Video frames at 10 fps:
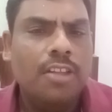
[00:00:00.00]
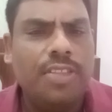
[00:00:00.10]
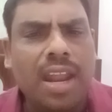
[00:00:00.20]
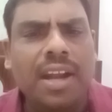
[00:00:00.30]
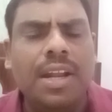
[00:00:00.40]

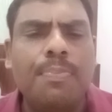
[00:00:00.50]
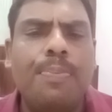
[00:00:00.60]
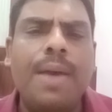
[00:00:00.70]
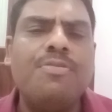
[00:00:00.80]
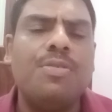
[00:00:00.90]
Then it
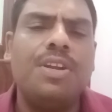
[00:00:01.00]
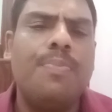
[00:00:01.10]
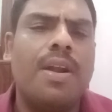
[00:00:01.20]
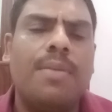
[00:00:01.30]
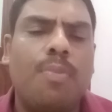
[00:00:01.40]
frames
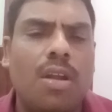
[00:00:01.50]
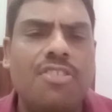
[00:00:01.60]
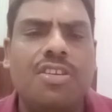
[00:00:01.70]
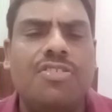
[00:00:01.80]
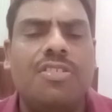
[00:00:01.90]
different
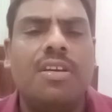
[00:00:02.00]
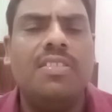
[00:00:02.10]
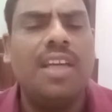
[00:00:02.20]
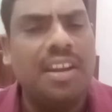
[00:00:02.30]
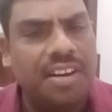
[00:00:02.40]
policies.
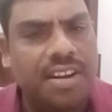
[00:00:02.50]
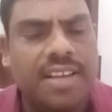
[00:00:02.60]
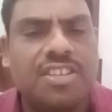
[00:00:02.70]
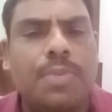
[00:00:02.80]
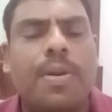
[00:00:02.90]
Then it
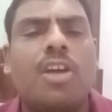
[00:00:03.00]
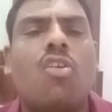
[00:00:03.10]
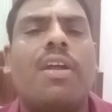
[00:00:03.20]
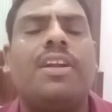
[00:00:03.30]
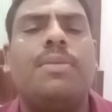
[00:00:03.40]
takes different
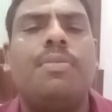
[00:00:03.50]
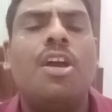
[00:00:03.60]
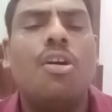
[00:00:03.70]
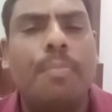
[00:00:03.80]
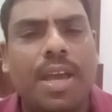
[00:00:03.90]
corrective
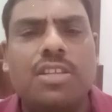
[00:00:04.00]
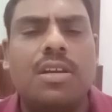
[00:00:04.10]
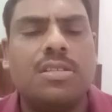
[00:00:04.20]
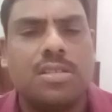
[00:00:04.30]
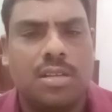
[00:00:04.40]

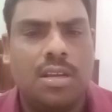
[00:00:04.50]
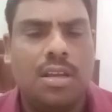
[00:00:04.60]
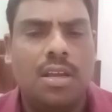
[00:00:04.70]
measures.